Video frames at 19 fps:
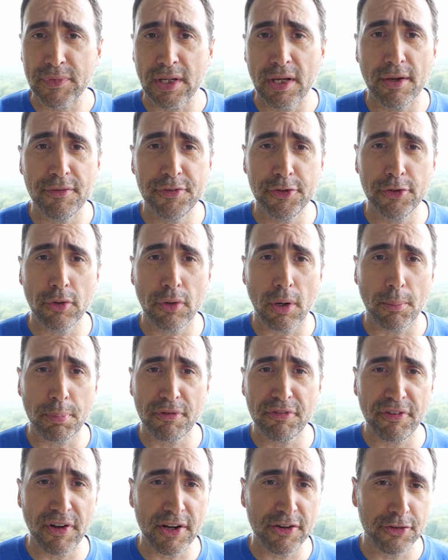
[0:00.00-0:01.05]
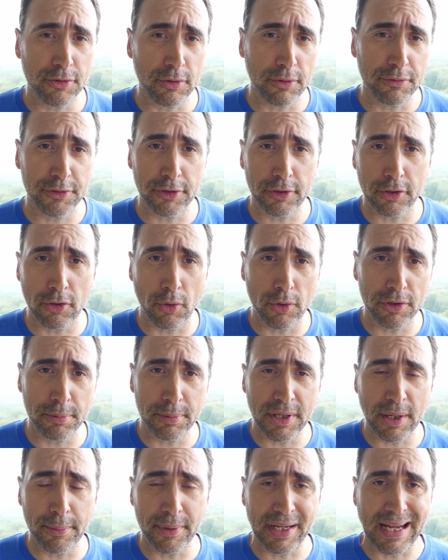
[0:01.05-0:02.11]
if you're a professional, if you're going to
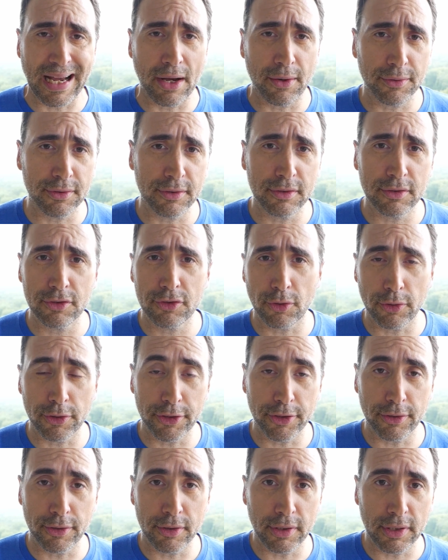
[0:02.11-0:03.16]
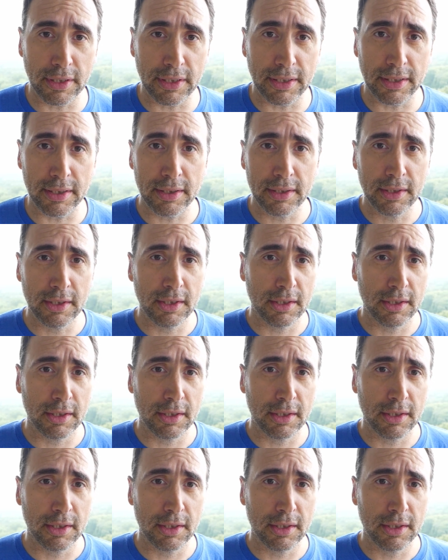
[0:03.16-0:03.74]
become an accountant or you're a,